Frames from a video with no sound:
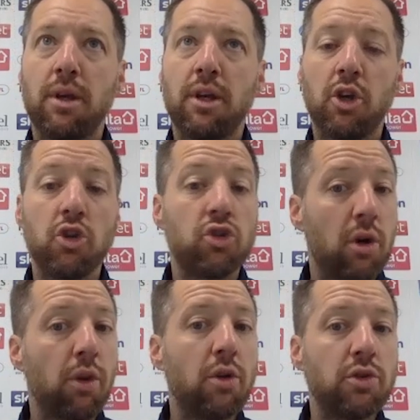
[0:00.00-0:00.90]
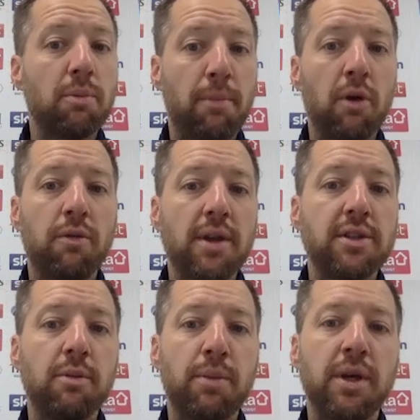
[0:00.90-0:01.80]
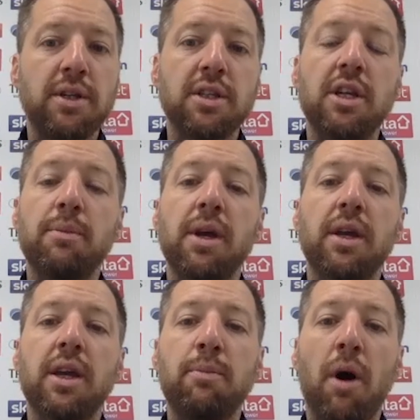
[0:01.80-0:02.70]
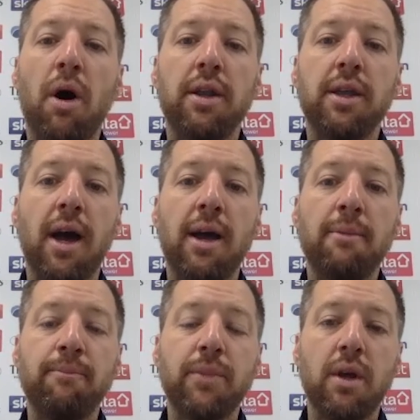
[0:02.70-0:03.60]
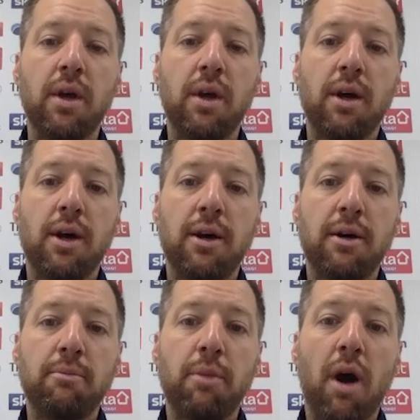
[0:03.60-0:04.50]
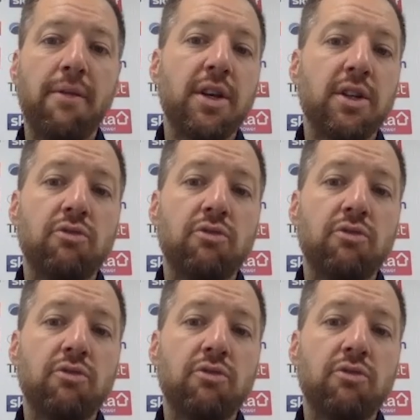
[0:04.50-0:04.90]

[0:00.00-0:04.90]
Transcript: control those at both ends of the pitch is going to be a key part of the game. But I think it's a